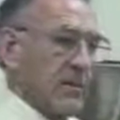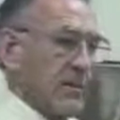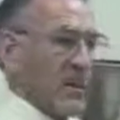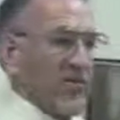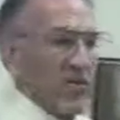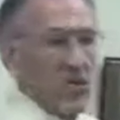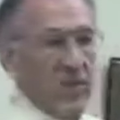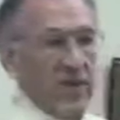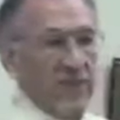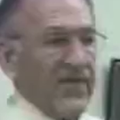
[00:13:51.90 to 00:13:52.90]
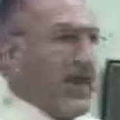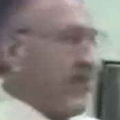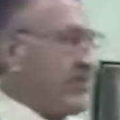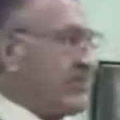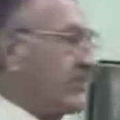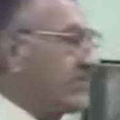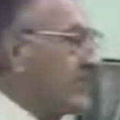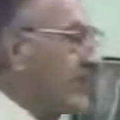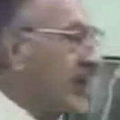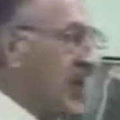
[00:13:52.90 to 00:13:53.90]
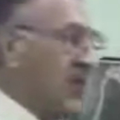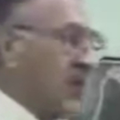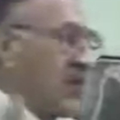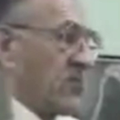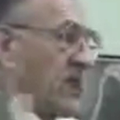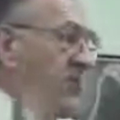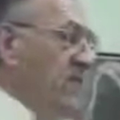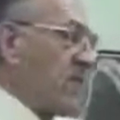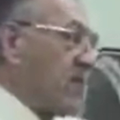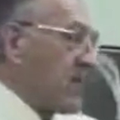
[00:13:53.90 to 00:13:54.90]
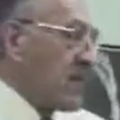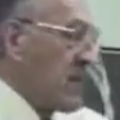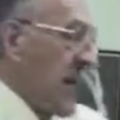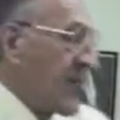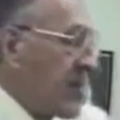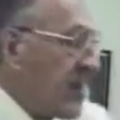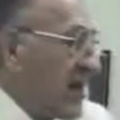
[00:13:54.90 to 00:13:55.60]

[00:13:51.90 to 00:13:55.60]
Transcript: Now, if you don't want it, fine. I'm not going to try to make you have it.